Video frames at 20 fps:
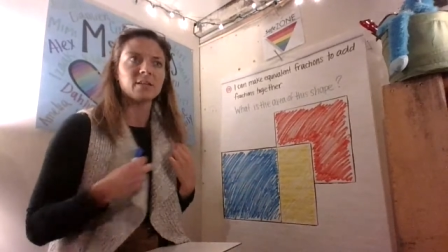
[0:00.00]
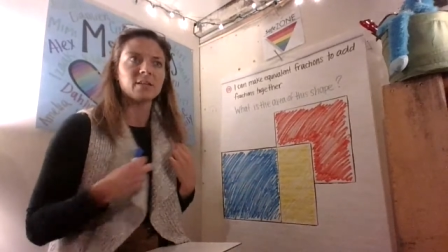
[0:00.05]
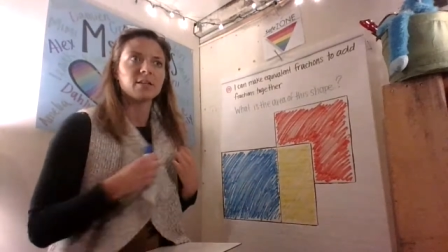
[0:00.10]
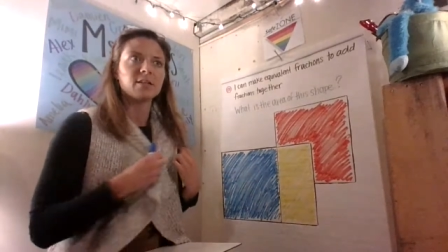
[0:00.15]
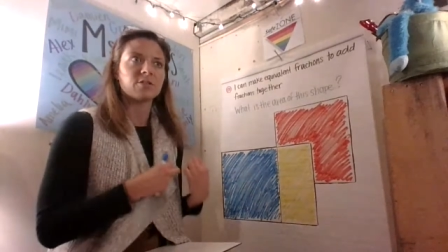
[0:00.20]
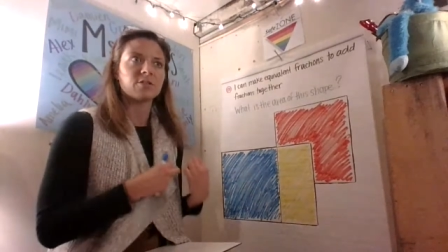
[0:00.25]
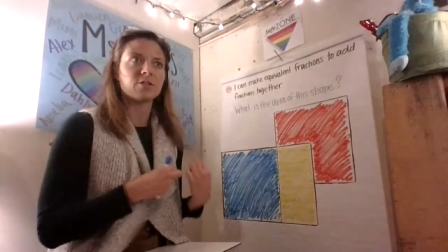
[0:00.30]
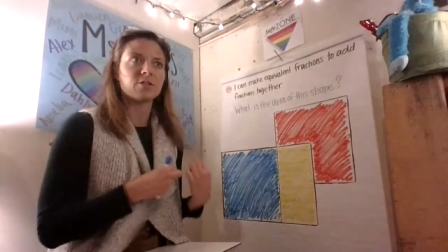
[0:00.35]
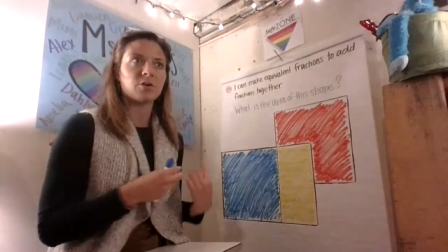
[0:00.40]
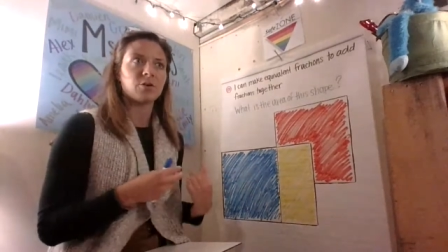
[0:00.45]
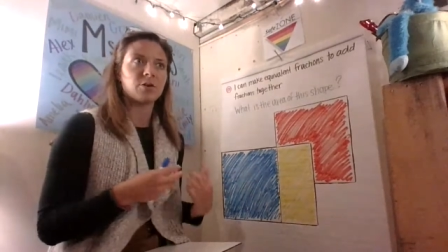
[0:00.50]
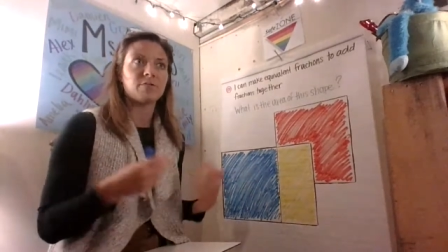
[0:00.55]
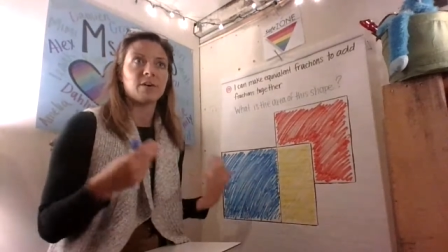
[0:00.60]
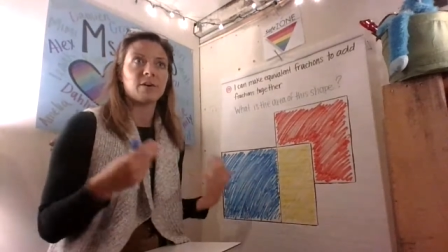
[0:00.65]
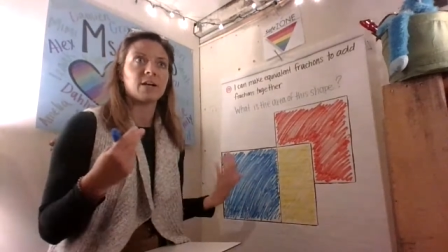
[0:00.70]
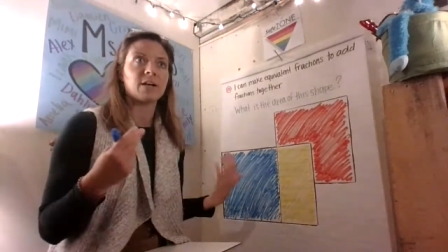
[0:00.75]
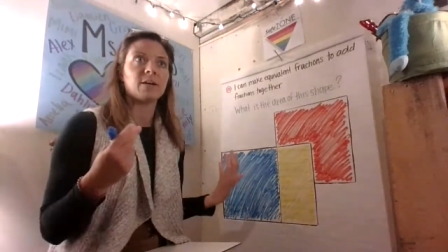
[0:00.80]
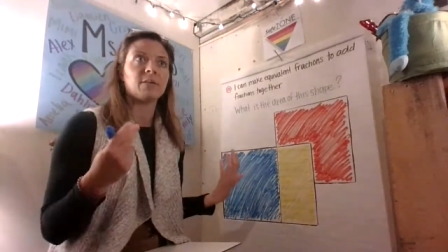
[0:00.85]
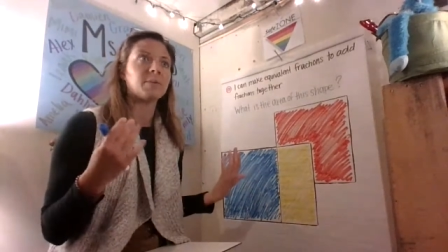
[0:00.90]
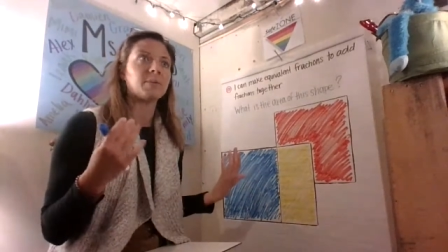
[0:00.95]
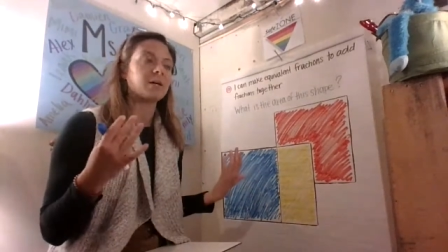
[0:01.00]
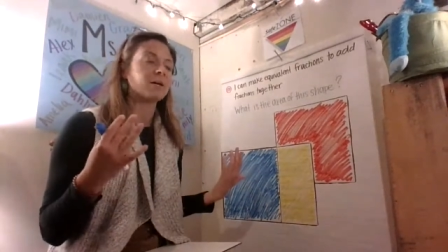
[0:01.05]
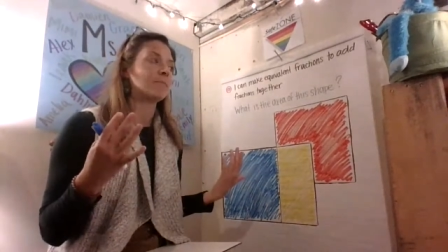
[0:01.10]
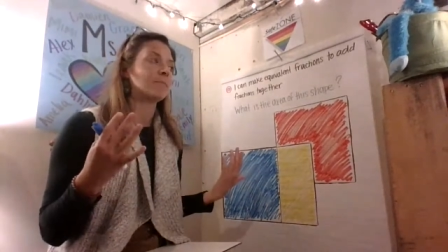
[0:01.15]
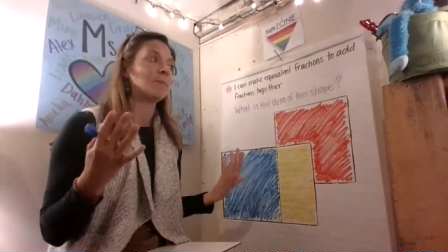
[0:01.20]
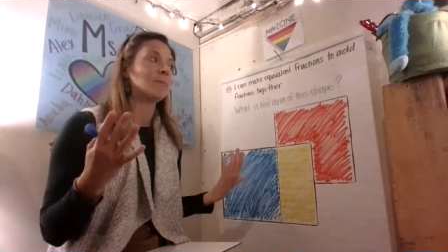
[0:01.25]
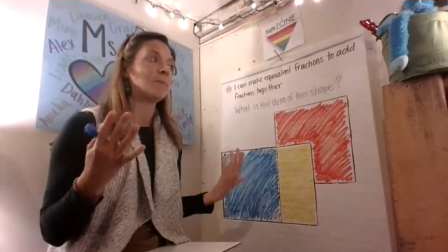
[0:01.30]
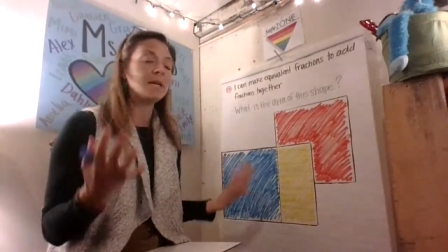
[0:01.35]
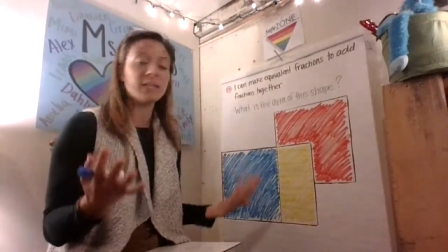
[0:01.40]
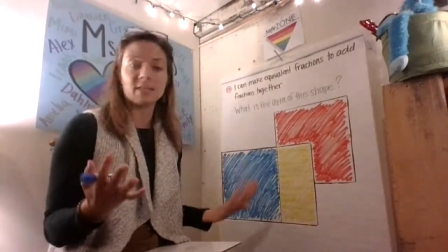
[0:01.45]
So if I'm
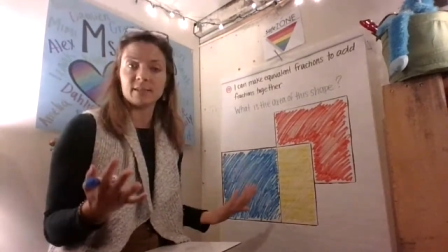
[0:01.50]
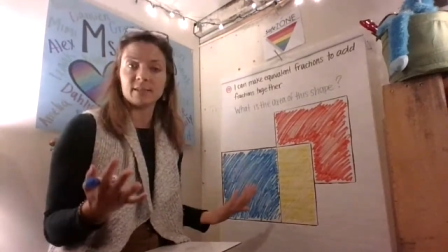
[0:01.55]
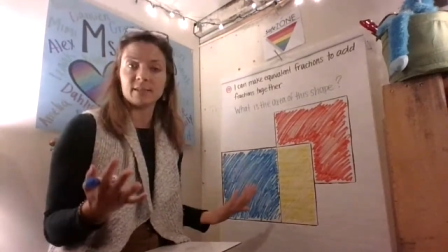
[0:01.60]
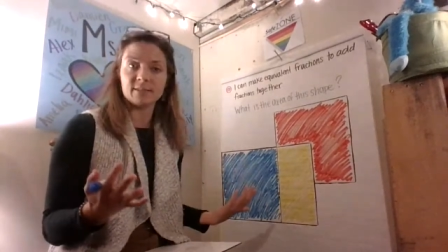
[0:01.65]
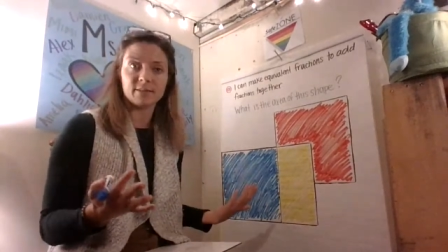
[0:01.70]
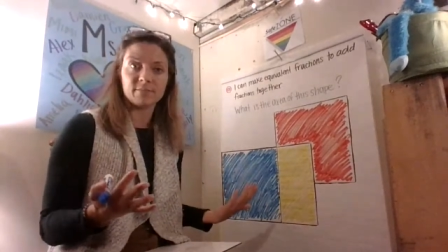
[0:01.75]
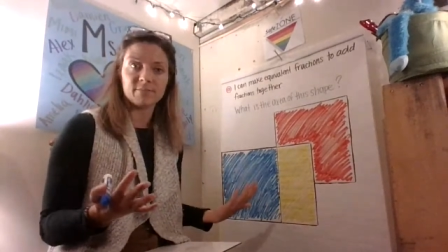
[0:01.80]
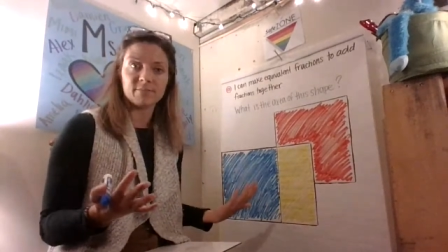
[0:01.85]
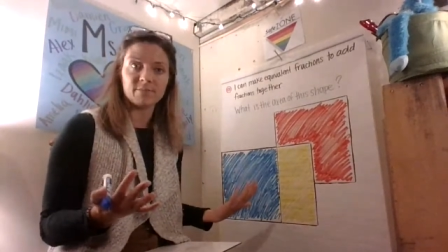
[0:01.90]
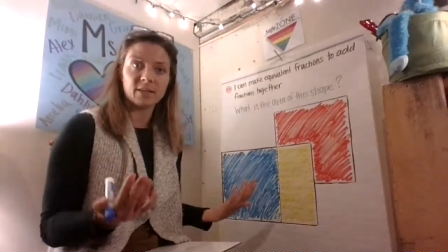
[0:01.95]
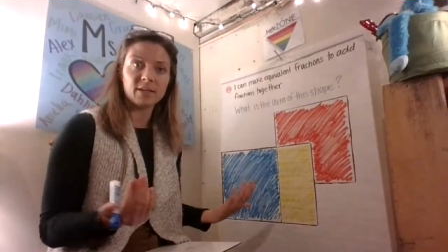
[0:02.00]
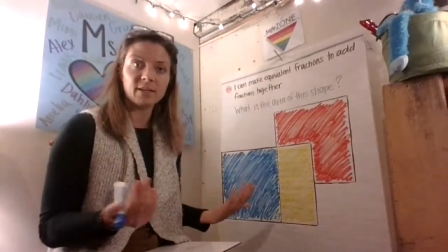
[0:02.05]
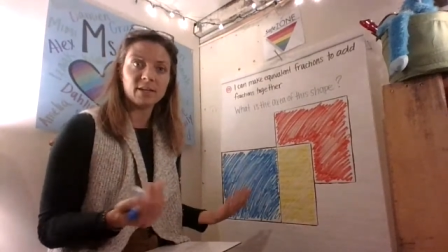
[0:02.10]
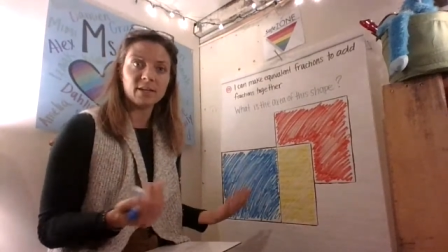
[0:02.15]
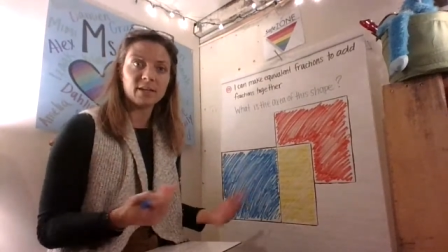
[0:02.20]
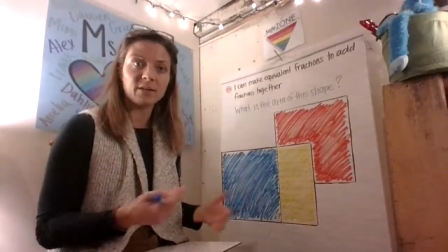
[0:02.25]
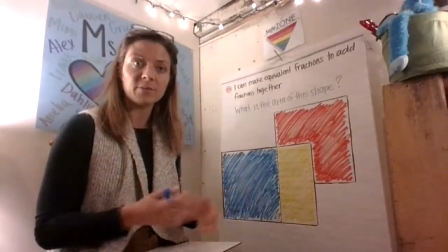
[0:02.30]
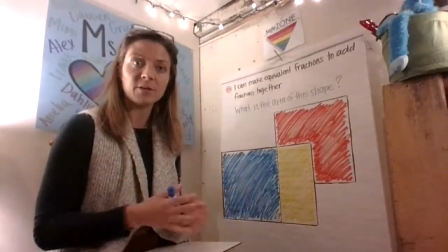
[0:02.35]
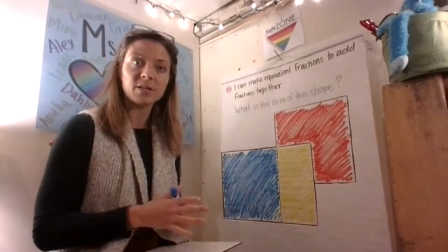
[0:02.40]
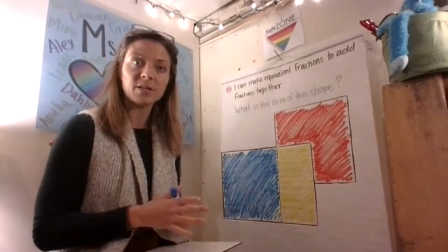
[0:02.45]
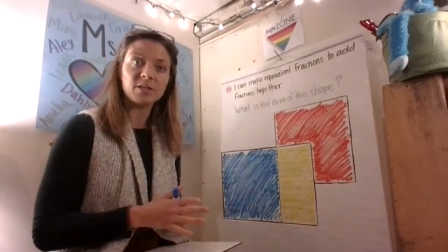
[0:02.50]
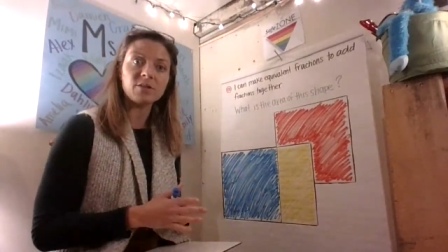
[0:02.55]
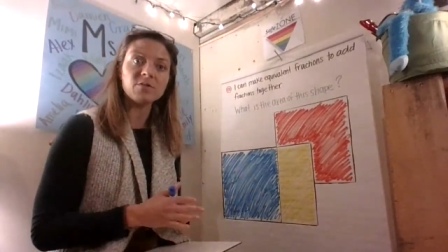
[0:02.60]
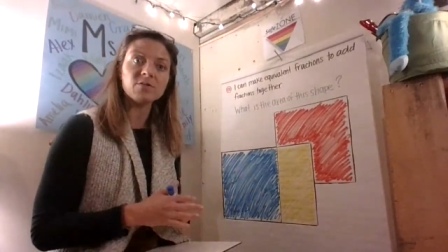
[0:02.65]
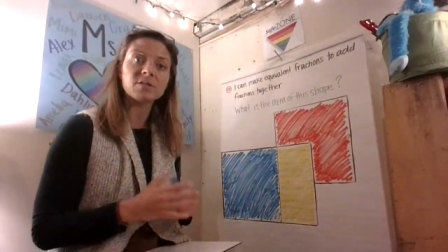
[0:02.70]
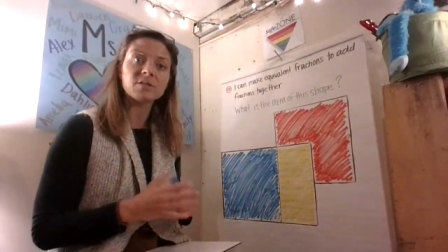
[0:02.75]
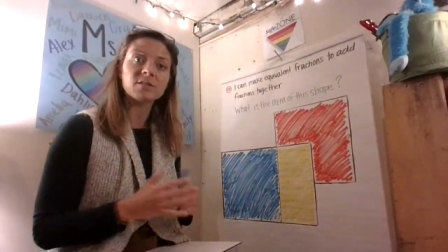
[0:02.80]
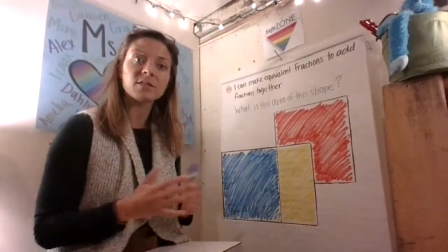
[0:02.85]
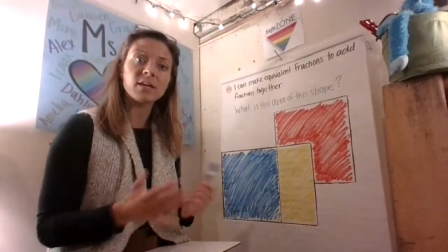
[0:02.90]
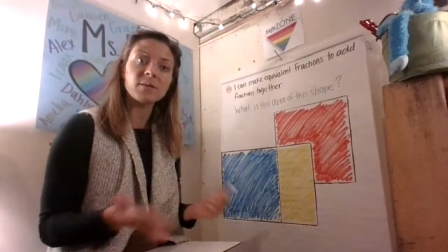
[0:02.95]
baking something, I want to
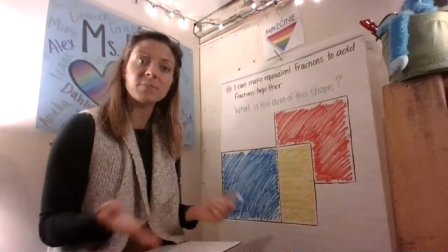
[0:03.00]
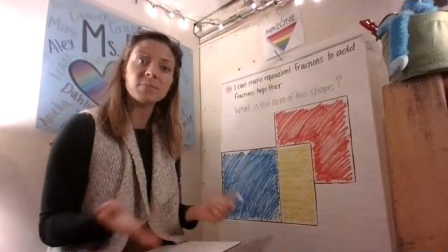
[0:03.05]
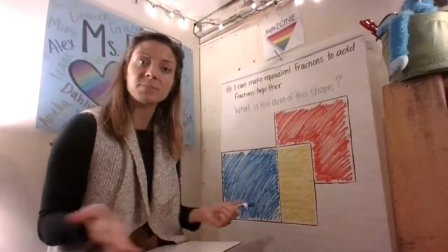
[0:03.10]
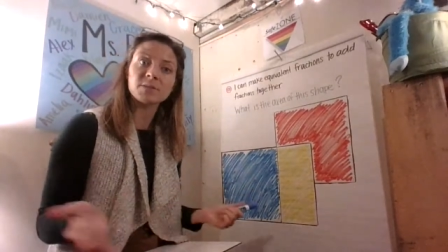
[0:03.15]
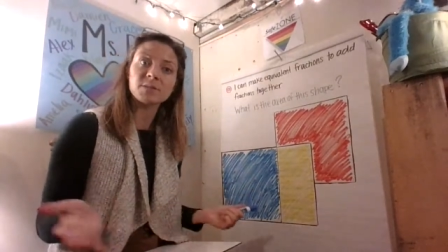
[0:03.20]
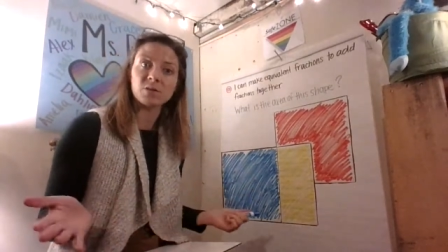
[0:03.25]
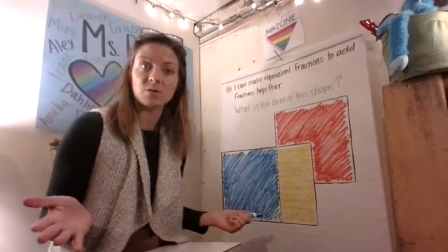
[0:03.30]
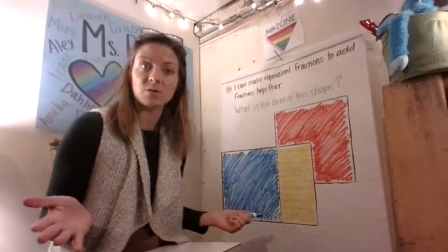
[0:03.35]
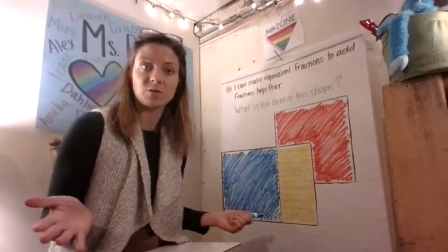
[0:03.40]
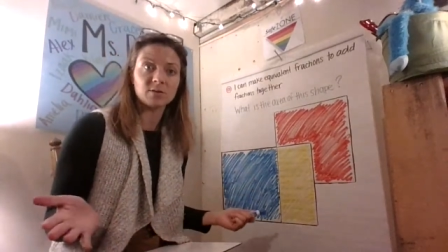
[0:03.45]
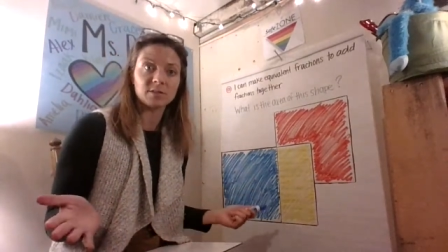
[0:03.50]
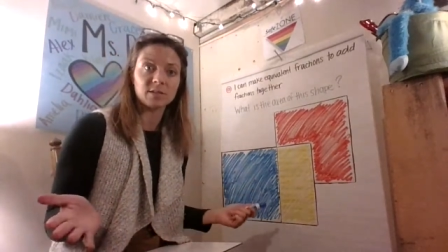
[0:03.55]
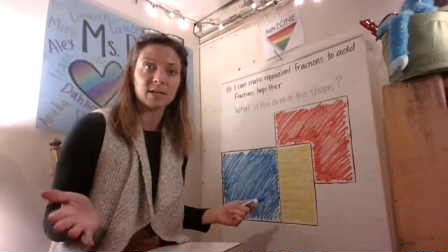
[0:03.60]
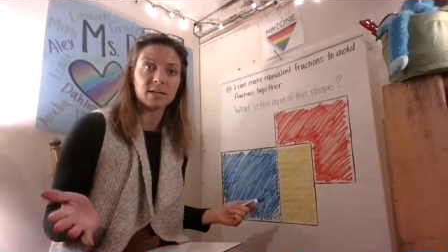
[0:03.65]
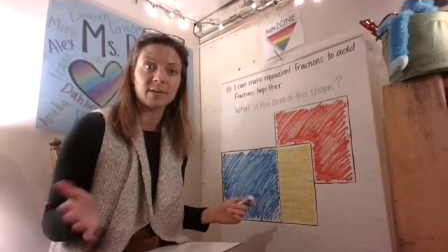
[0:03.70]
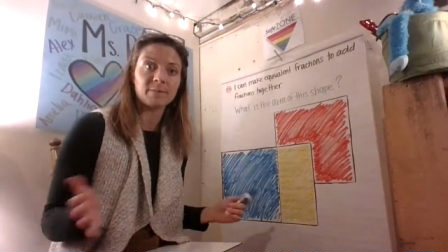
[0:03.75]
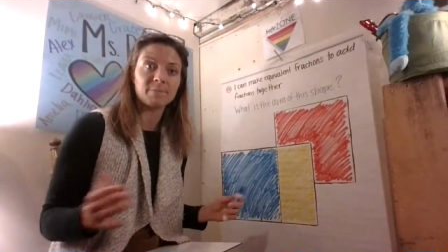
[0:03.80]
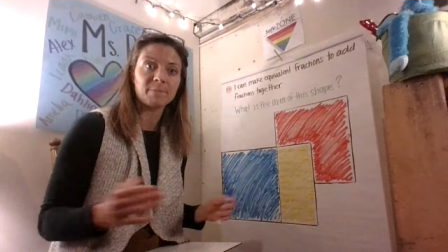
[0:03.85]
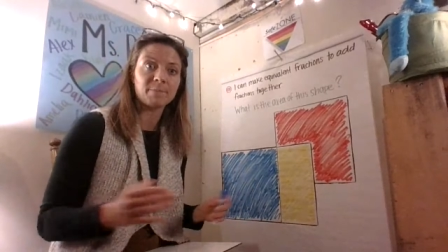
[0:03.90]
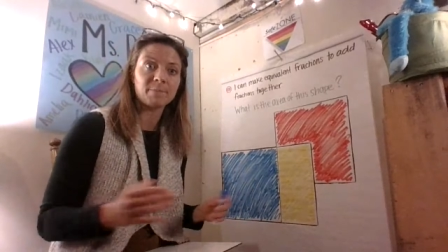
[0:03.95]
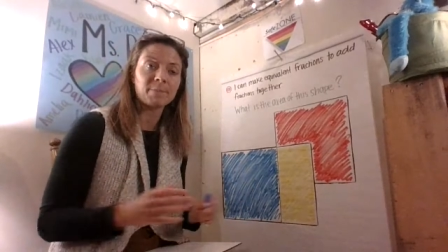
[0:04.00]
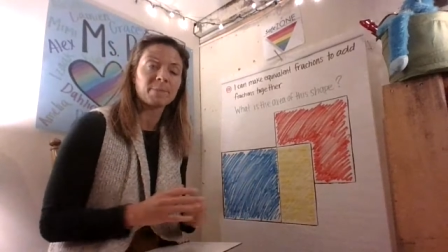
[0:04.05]
use cups the whole time